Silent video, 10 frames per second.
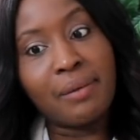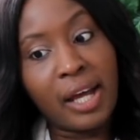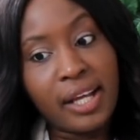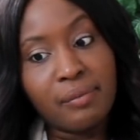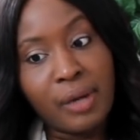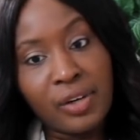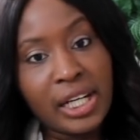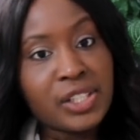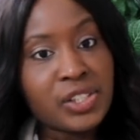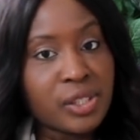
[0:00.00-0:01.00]
And my
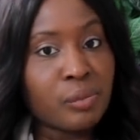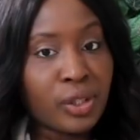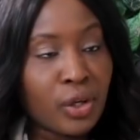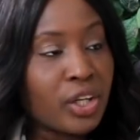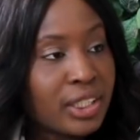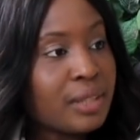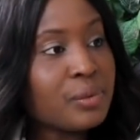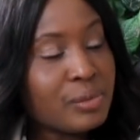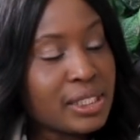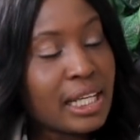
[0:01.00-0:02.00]
relationship with God
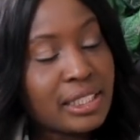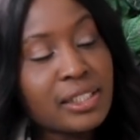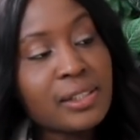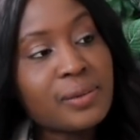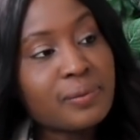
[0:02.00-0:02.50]
keeps me centered.